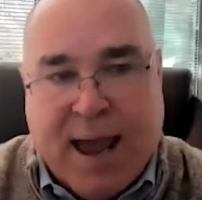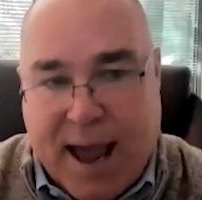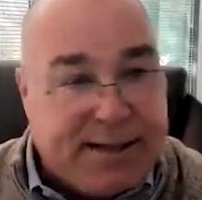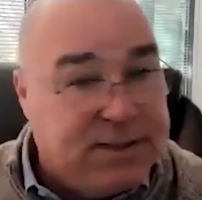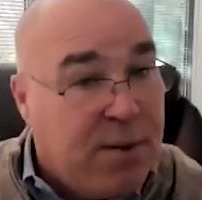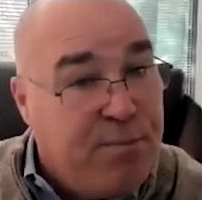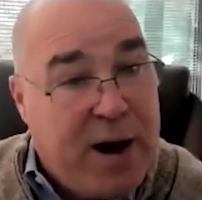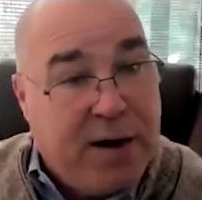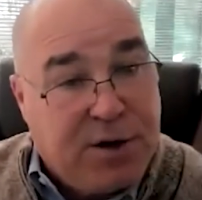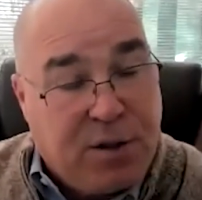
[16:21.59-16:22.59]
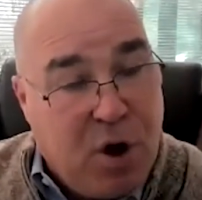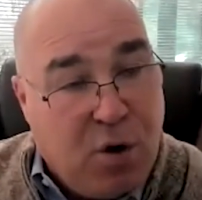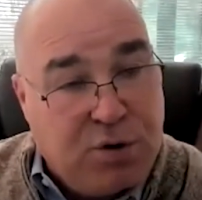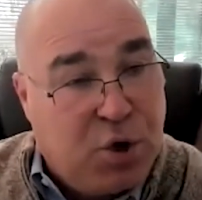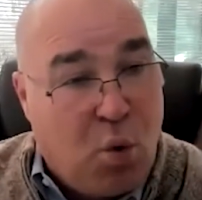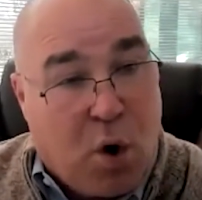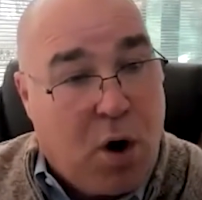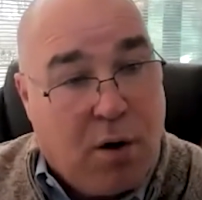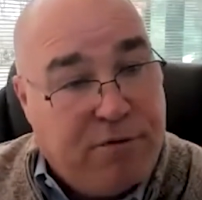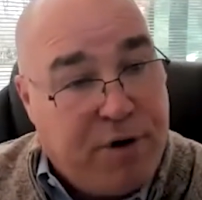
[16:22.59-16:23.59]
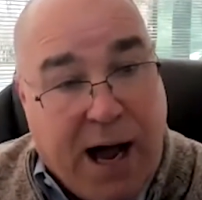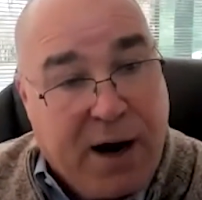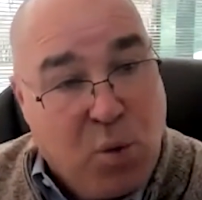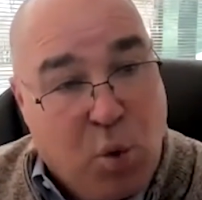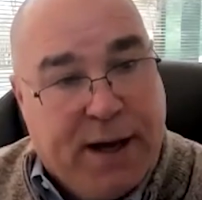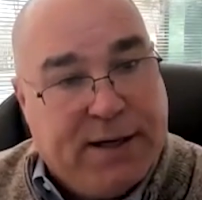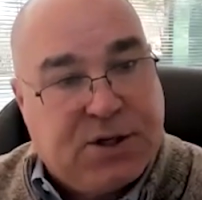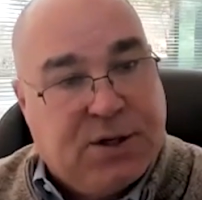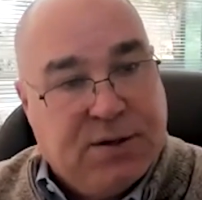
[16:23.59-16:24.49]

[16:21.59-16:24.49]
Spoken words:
as compared to those who are of high risk,